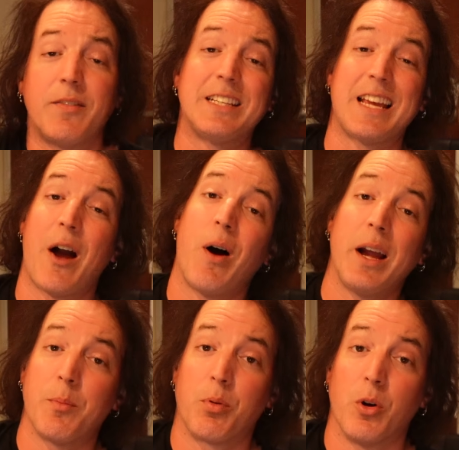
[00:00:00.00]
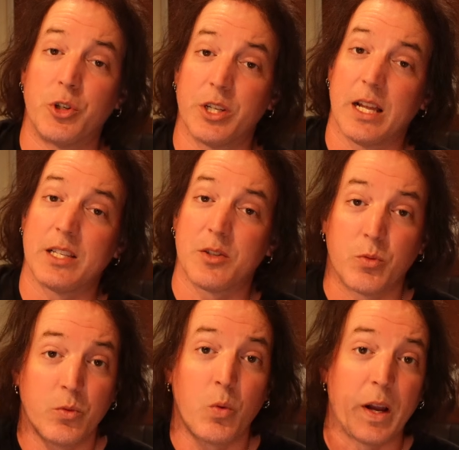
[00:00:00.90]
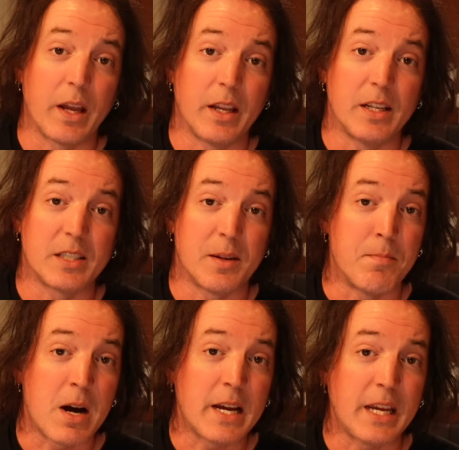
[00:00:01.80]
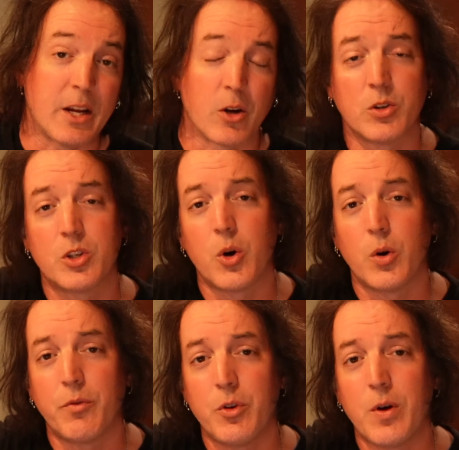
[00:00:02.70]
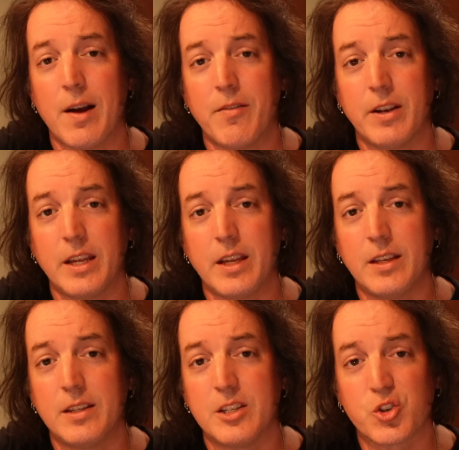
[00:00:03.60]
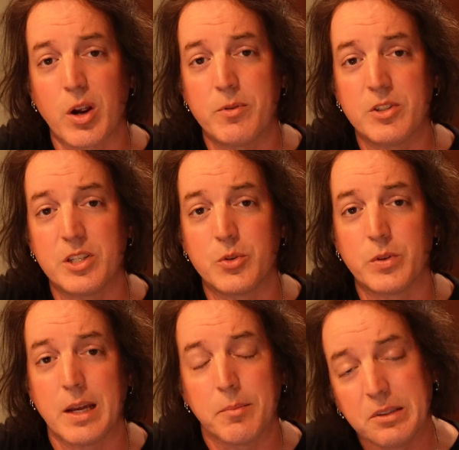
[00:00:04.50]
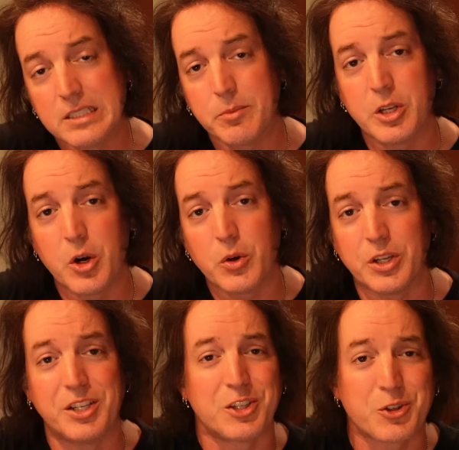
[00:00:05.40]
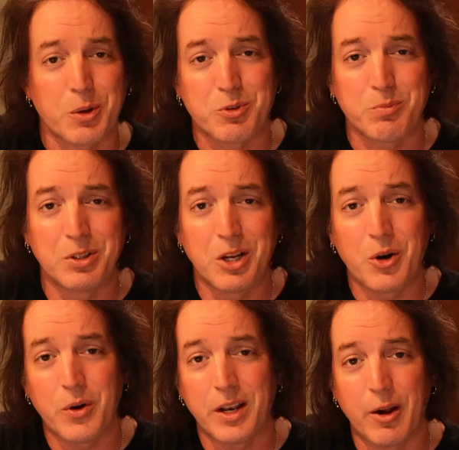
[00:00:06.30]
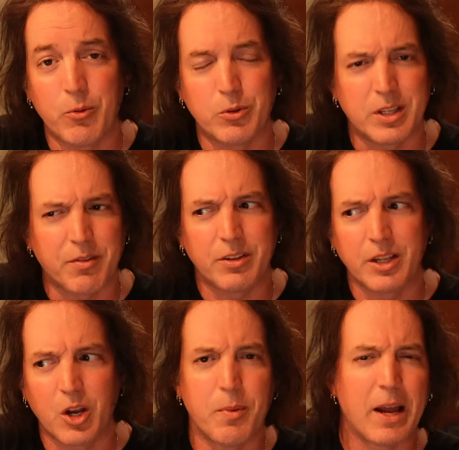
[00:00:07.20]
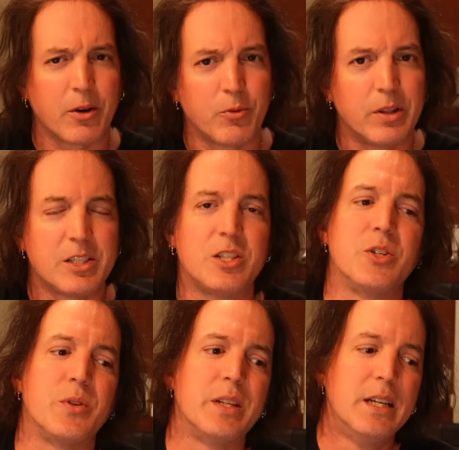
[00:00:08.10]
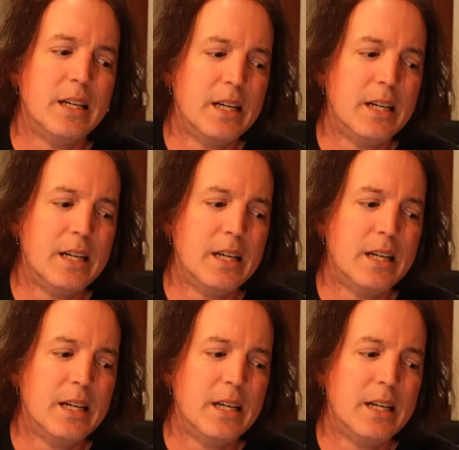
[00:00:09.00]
That's how I approach it. That's the way it is in my ear. So if you have any discrepancies with that, please let me know in the description below and I will definitely go back and re-listen to it.